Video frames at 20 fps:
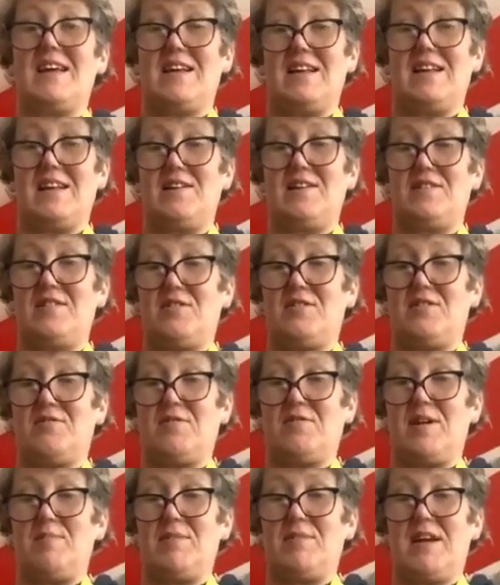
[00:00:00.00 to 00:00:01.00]
it nice and
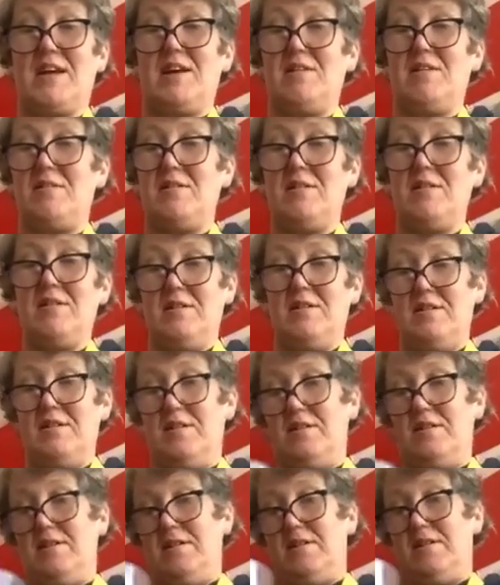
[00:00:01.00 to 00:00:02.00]
creamy,
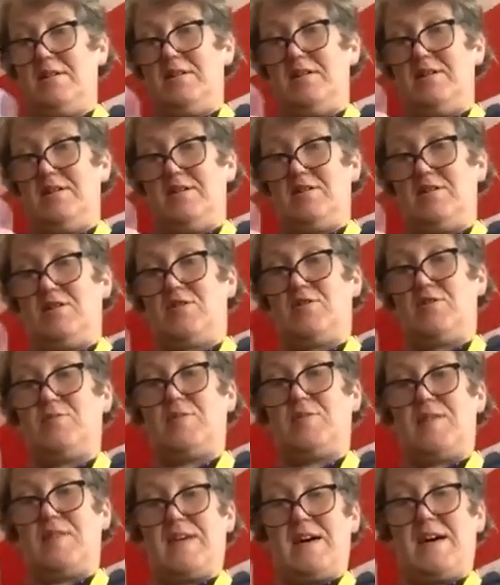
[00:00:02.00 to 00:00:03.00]
go
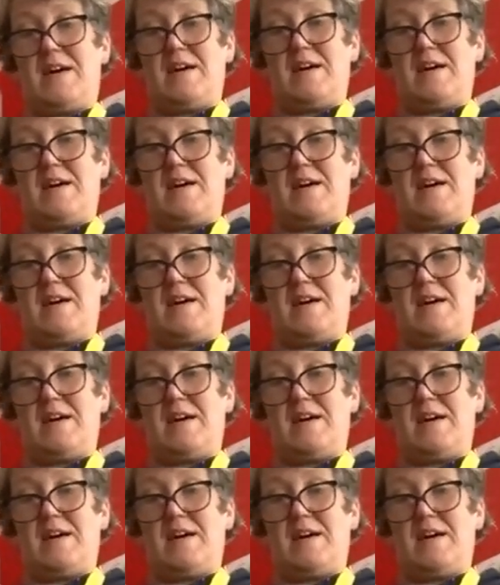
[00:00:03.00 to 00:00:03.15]
with that.